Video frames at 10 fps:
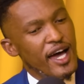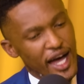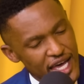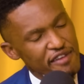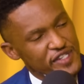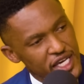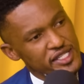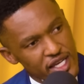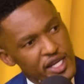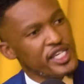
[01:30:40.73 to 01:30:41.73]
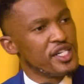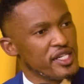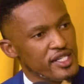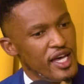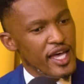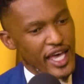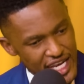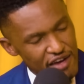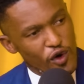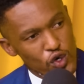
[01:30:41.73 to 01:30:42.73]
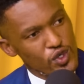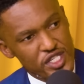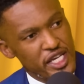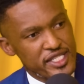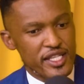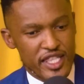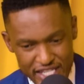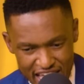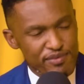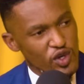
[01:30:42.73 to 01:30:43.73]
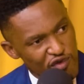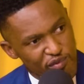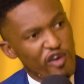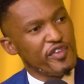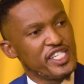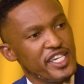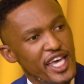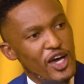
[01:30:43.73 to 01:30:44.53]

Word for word: I have tasted riches, and I've also tasted the depths of poverty.